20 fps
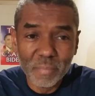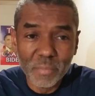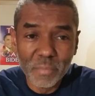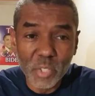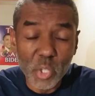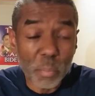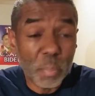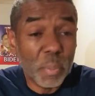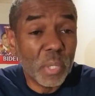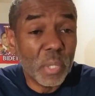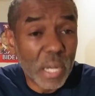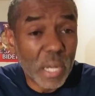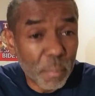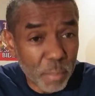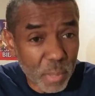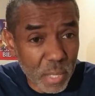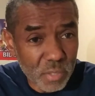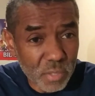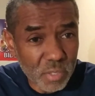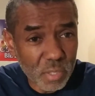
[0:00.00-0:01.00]
You put out
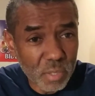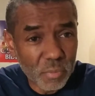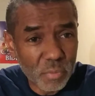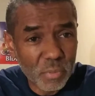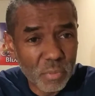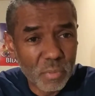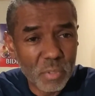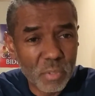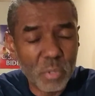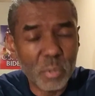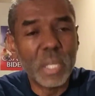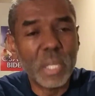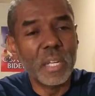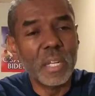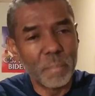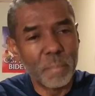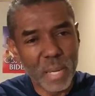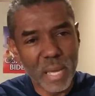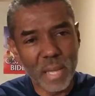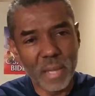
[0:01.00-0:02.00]
positive, you'll get
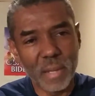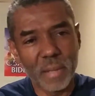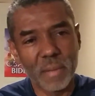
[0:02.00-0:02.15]
it back.